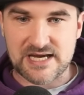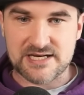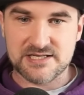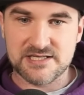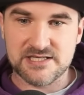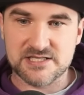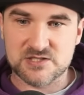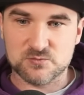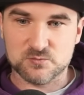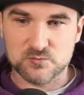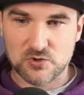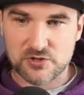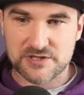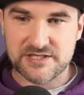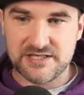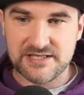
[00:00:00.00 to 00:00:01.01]
and is
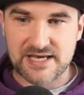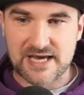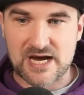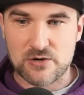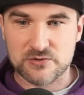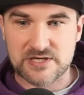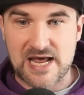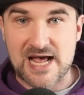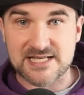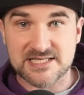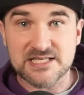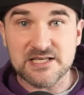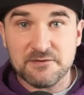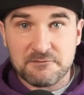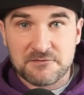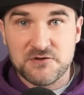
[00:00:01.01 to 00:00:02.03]
working out as
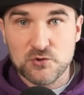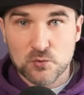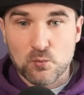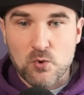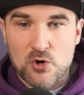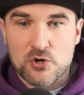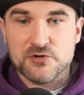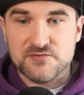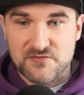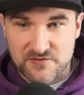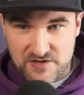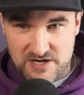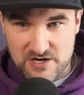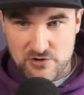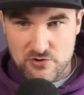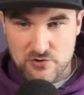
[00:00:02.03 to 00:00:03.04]
if you were
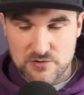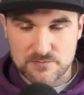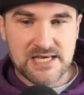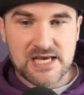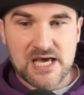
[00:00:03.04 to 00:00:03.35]
there.